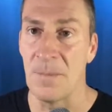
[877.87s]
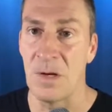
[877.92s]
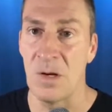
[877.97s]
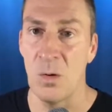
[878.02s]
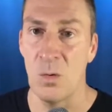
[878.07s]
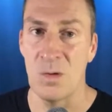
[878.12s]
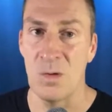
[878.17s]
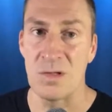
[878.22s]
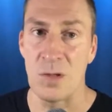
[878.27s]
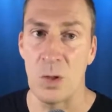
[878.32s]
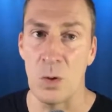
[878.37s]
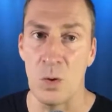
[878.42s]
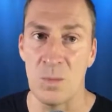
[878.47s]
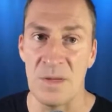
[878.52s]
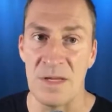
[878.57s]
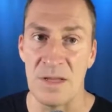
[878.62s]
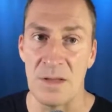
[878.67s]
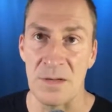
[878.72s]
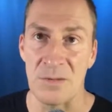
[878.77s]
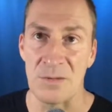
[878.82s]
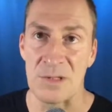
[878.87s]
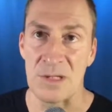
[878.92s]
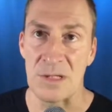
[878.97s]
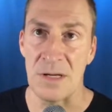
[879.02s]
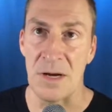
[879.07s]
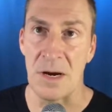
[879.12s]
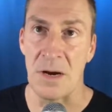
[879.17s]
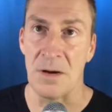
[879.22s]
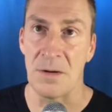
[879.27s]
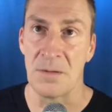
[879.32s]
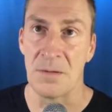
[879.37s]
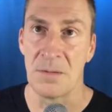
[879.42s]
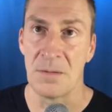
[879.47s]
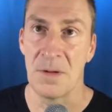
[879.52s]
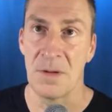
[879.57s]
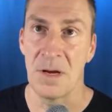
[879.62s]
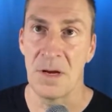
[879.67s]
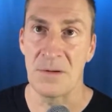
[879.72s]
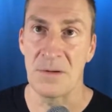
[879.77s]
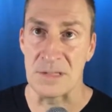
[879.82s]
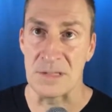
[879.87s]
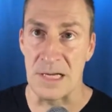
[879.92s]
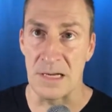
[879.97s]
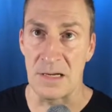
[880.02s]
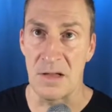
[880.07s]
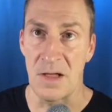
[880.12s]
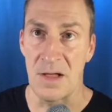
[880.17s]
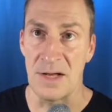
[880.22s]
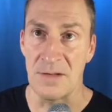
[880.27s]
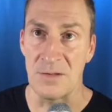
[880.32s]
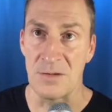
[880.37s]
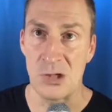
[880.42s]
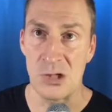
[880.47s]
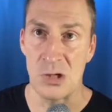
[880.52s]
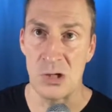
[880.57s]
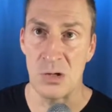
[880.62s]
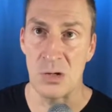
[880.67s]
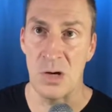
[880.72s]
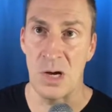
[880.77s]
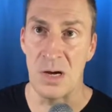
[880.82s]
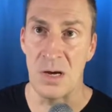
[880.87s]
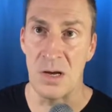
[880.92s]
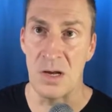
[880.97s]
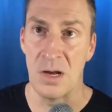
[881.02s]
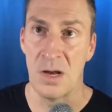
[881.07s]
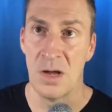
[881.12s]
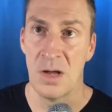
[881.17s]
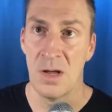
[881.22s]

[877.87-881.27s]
No one told me that he was there, and I was headlining the show, and